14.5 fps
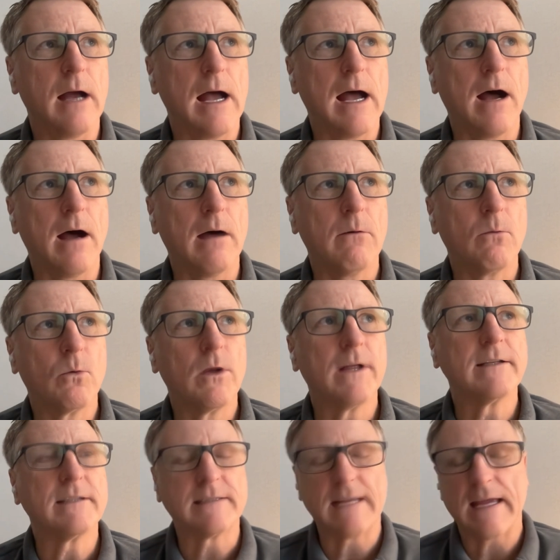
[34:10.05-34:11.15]
uh,
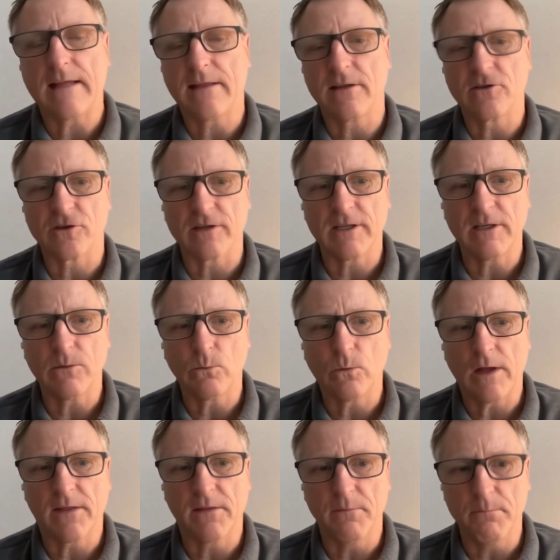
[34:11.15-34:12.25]
willing to take the journey
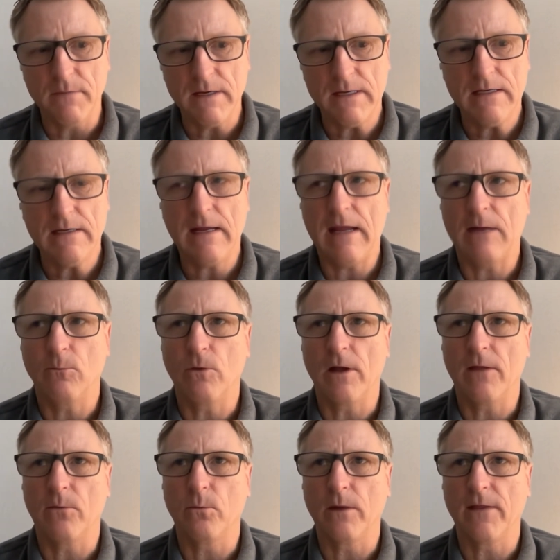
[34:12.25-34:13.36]
with me and with
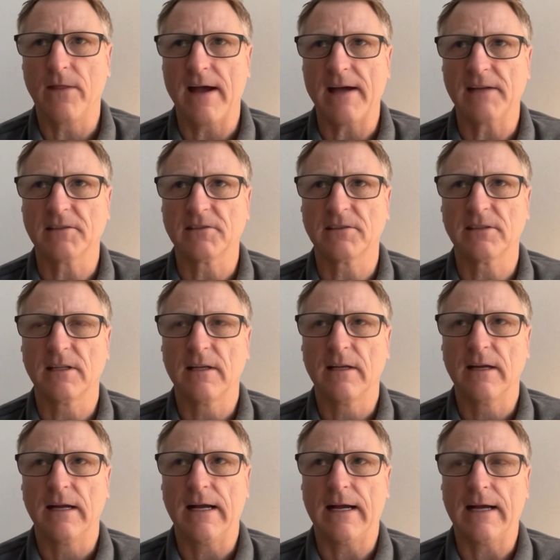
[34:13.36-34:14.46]
with us
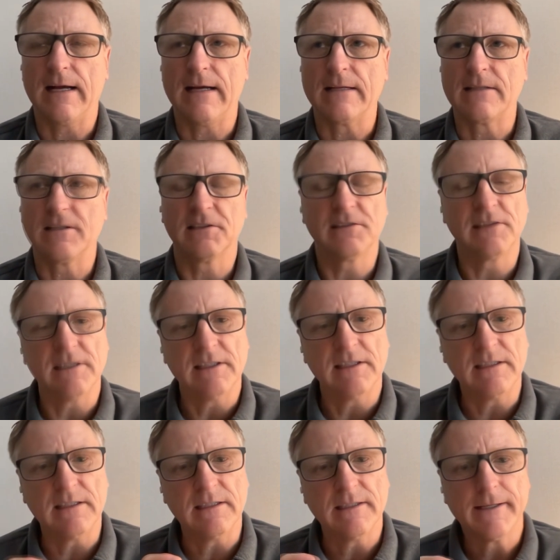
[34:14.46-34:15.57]
uh, to
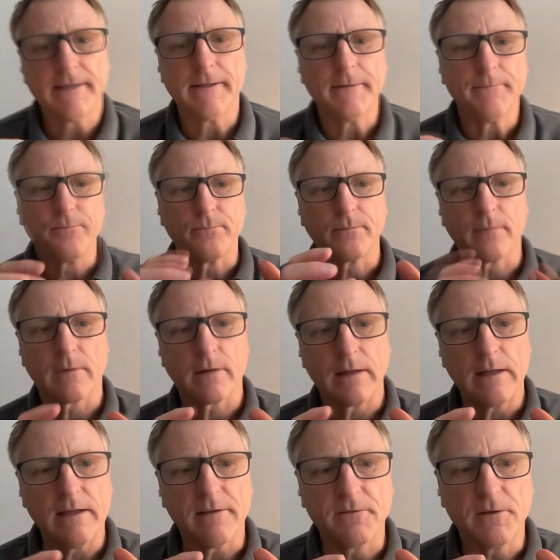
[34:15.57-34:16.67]
see
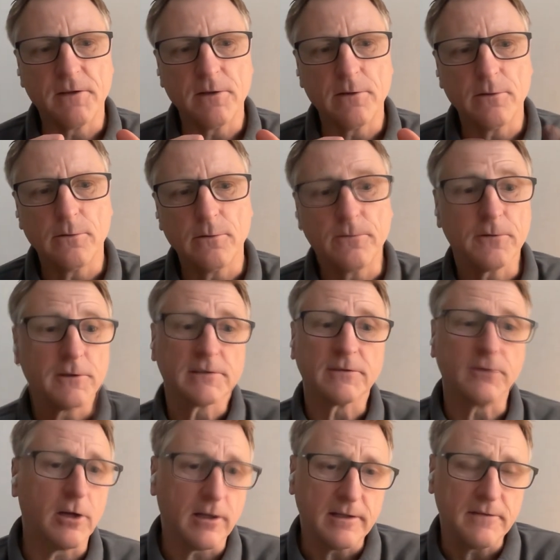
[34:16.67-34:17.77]
if you first of
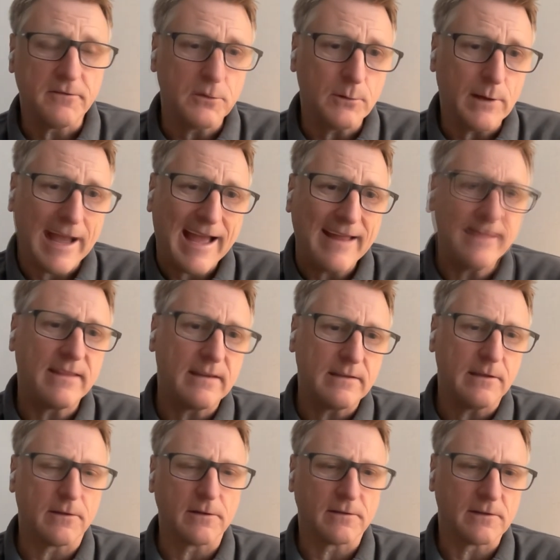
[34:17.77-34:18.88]
all if you had
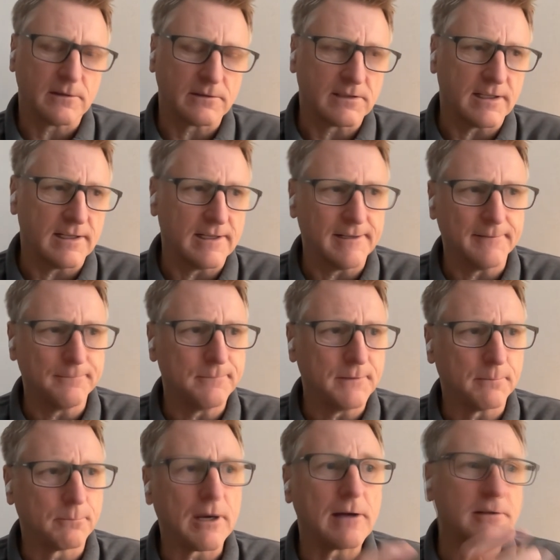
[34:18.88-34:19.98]
you know there, there's a you know,
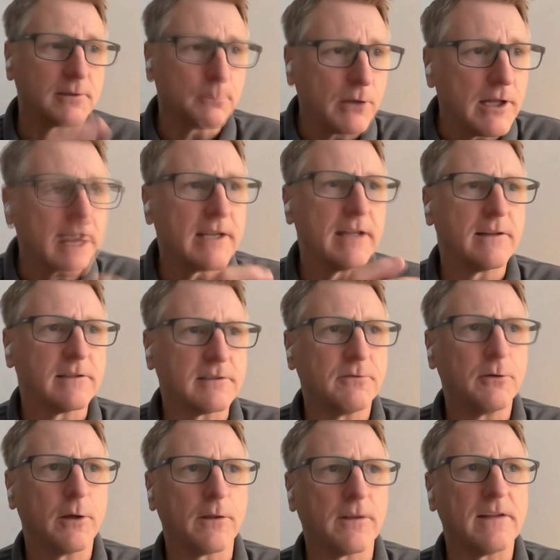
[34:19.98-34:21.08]
browser plugin there's a
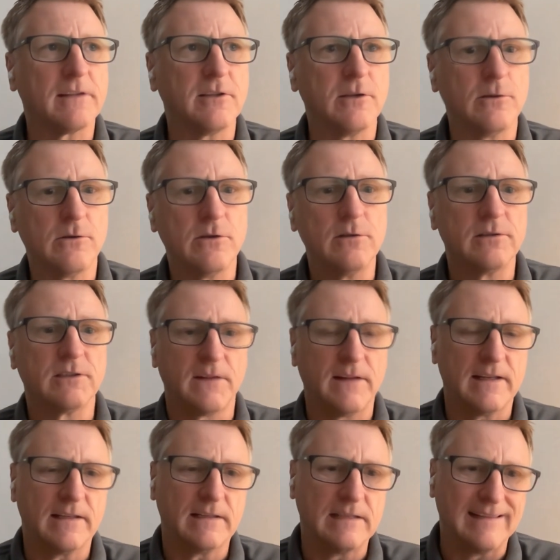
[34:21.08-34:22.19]
few other things that you do so
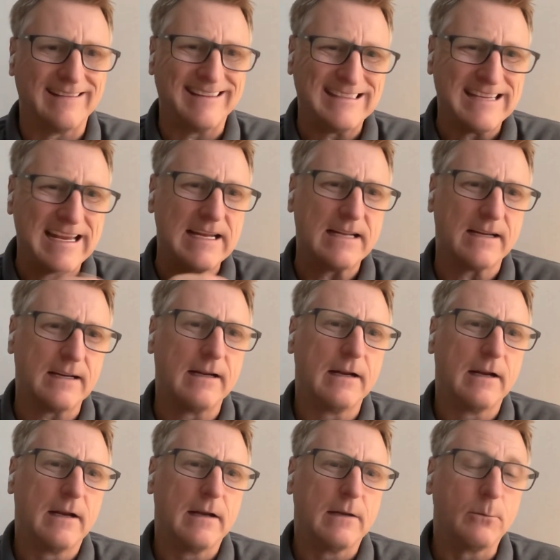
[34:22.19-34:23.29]
that the, the data
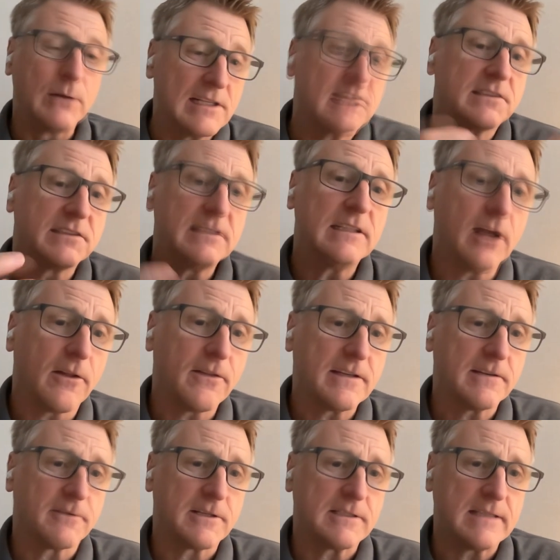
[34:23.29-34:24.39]
we can see all the
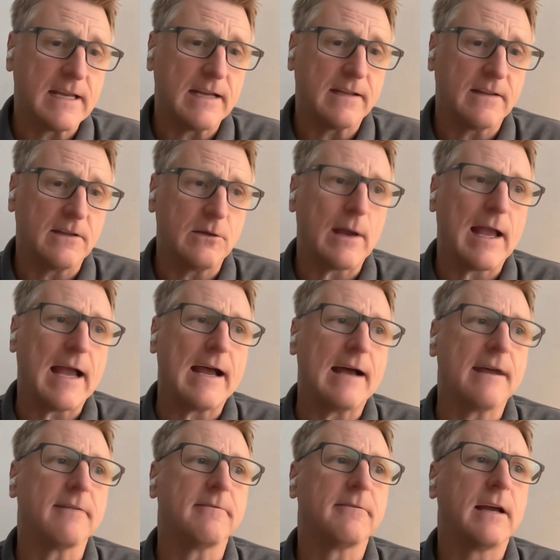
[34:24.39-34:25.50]
different data that you
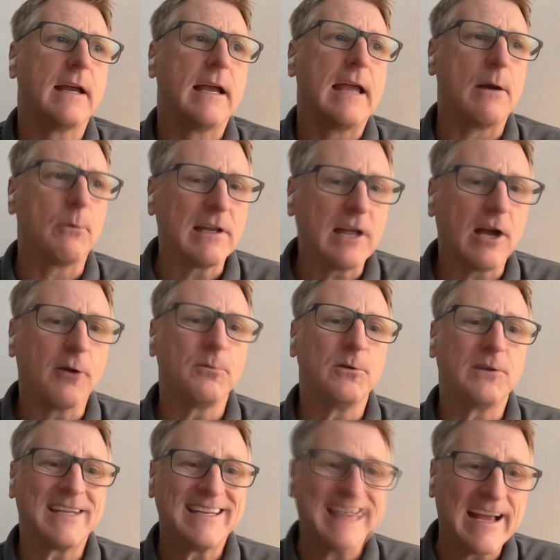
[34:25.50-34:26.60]
have and we can help
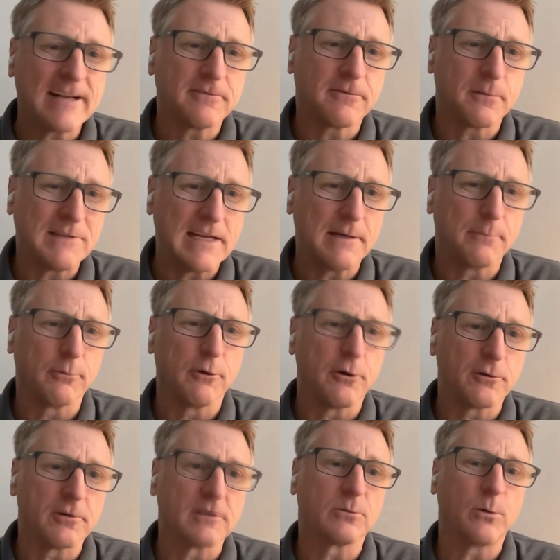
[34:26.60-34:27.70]
you connect from data
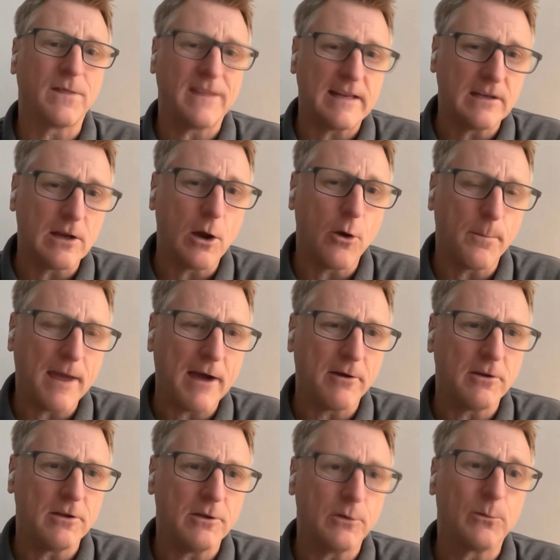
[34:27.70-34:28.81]
brokers what they know about
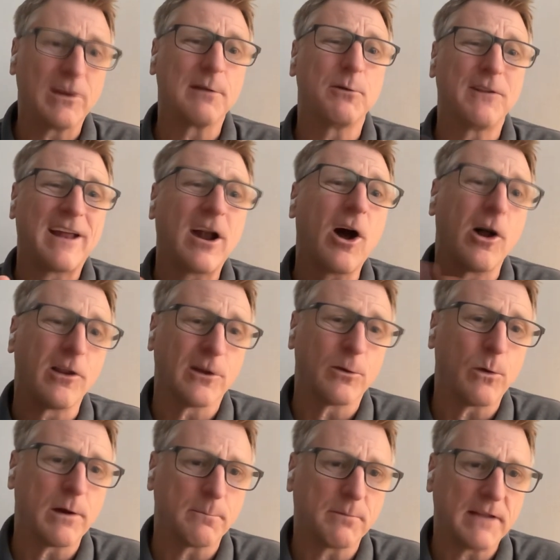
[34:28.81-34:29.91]
you. We can put that all in
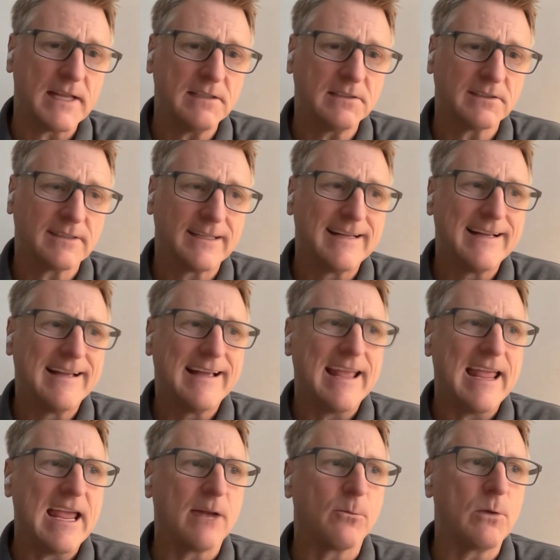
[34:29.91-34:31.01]
one place.
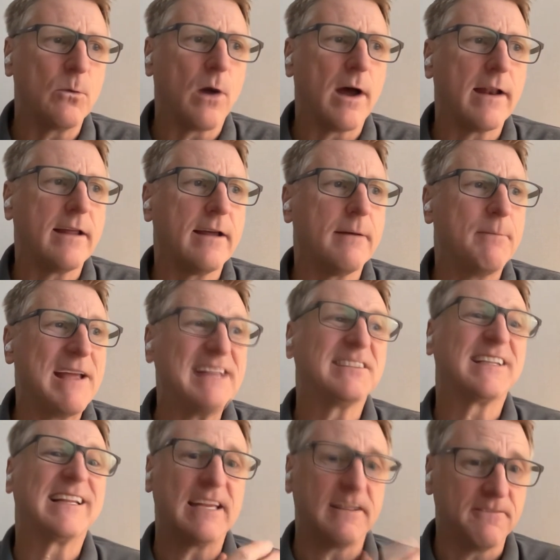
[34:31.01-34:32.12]
And we want to
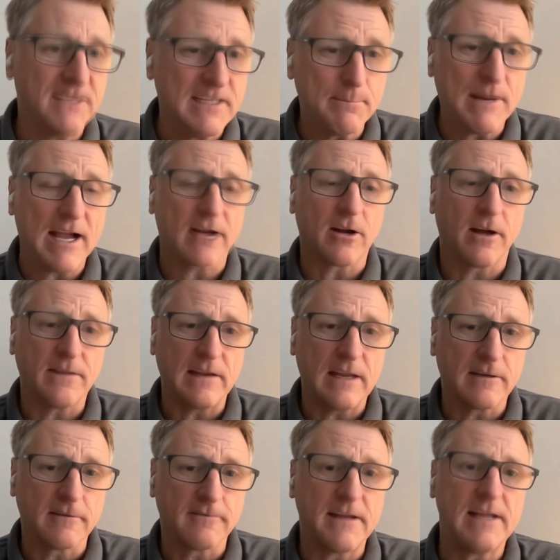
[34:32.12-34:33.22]
basically get feedback on the
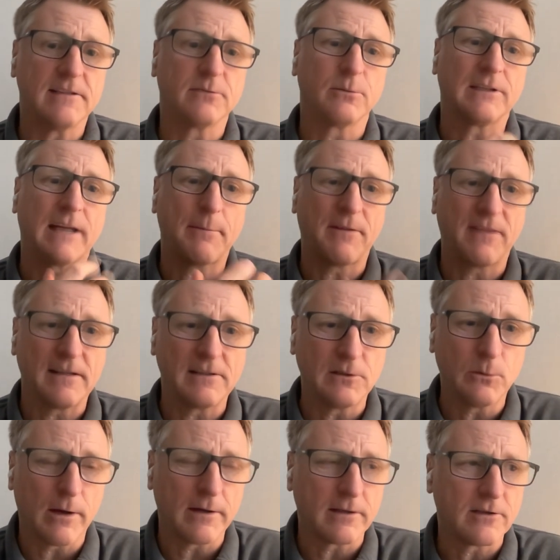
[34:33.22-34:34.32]
interface, what type of things
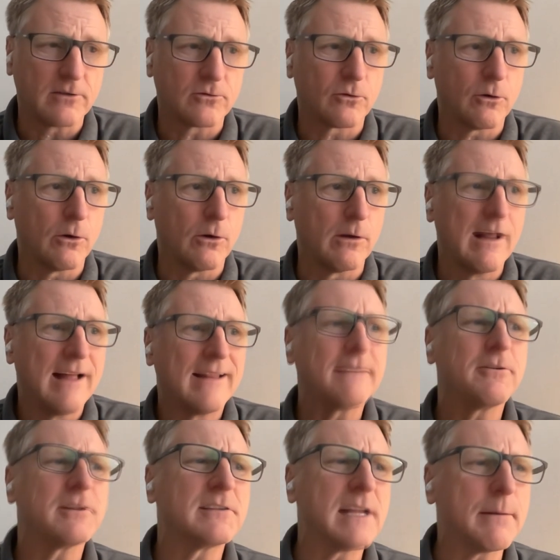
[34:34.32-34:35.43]
you want to control. Like,
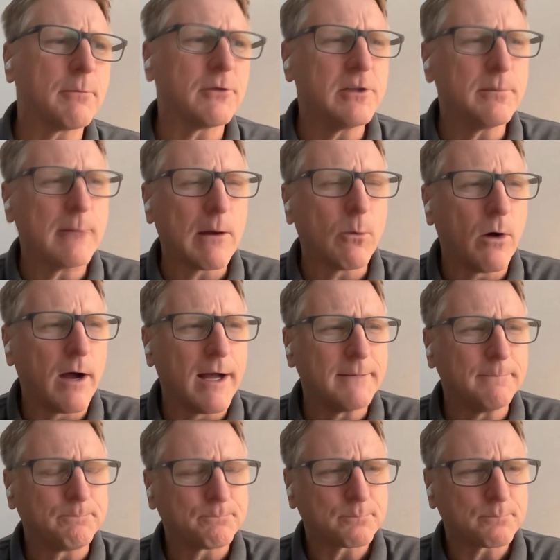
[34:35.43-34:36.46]
for example, you might want